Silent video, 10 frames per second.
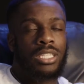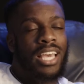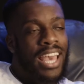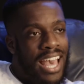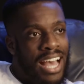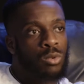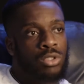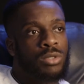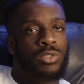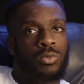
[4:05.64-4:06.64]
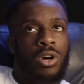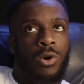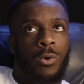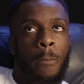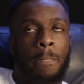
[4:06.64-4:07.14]
Yeah, and also as
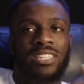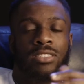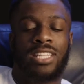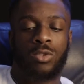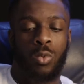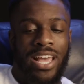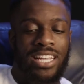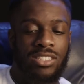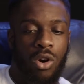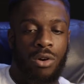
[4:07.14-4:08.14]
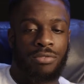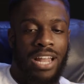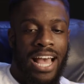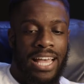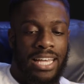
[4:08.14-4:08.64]
well, there's ways of,
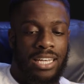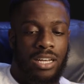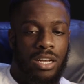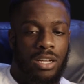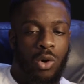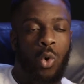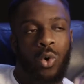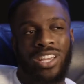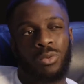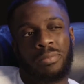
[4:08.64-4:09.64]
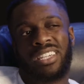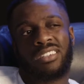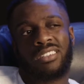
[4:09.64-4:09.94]
like, courting women.